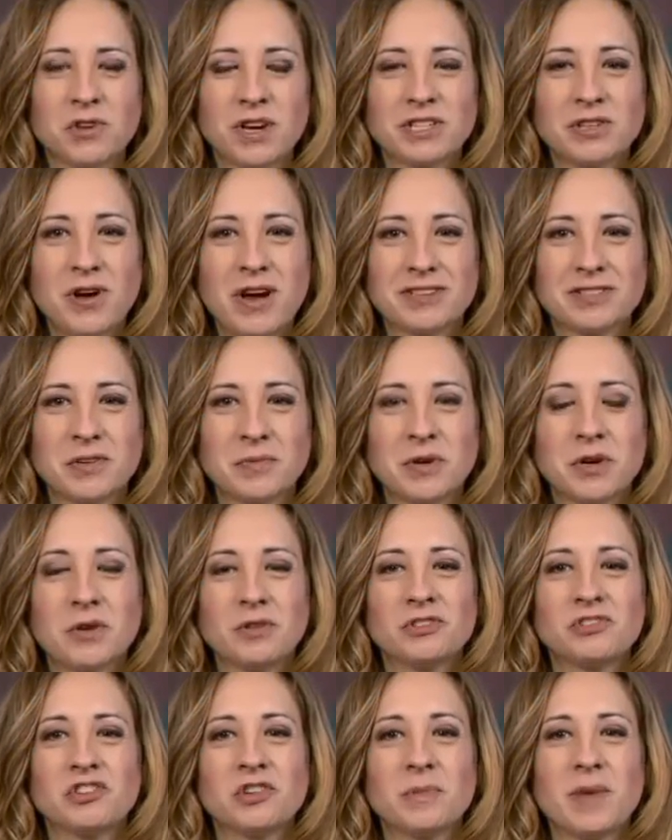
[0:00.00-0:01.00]
Trade Talks. I'm your
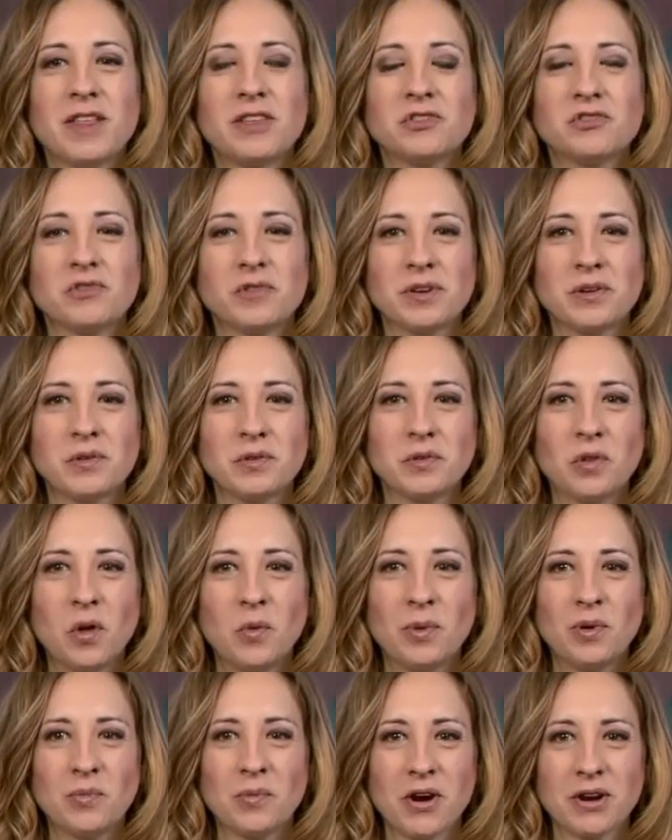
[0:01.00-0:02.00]
host, Jill Malandrino,
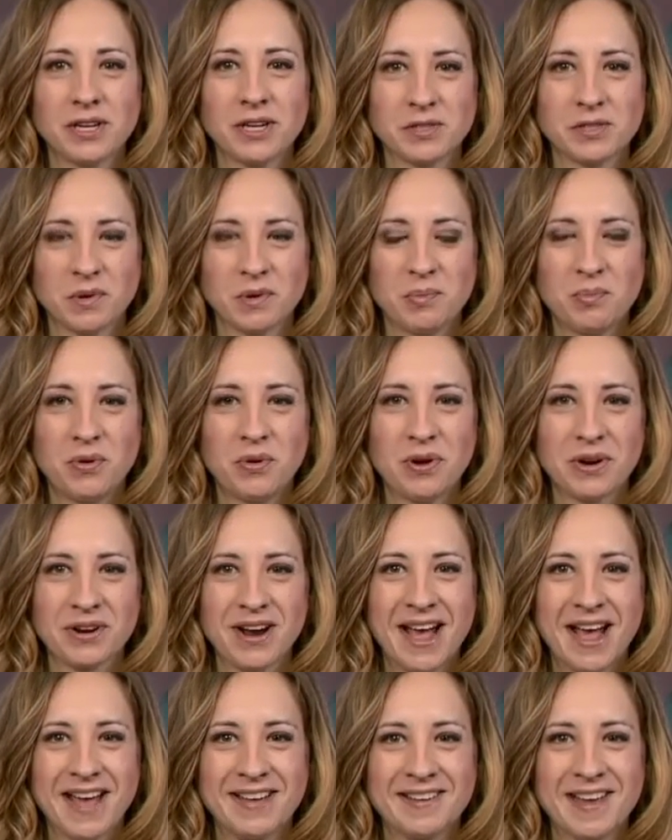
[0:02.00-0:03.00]
Global Markets
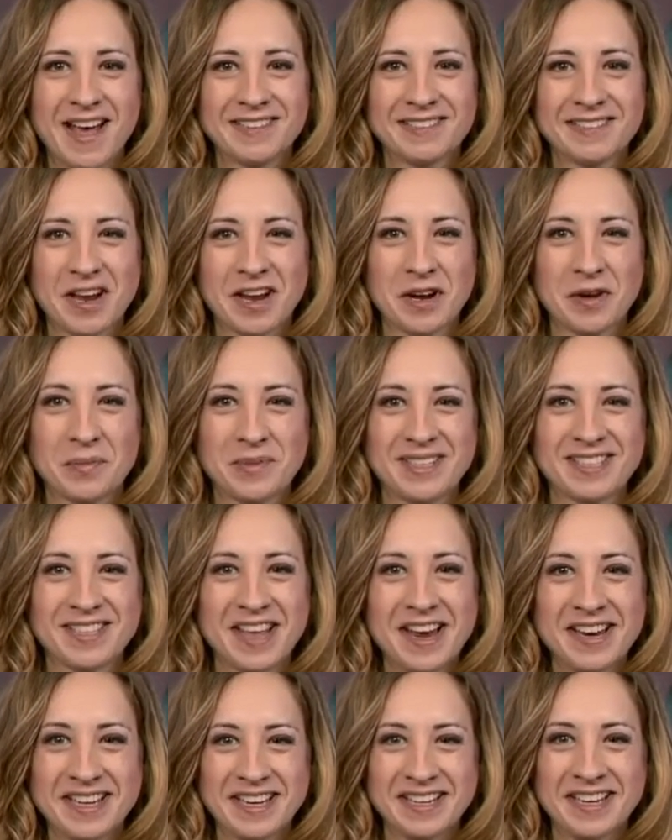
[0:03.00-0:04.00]
Reporter at Nasdaq, and I'm
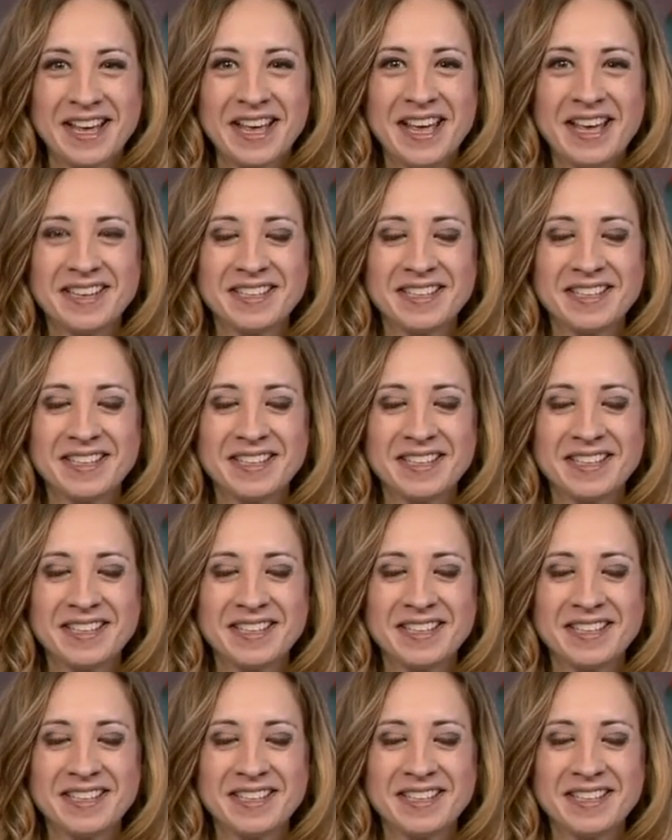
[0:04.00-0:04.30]
excited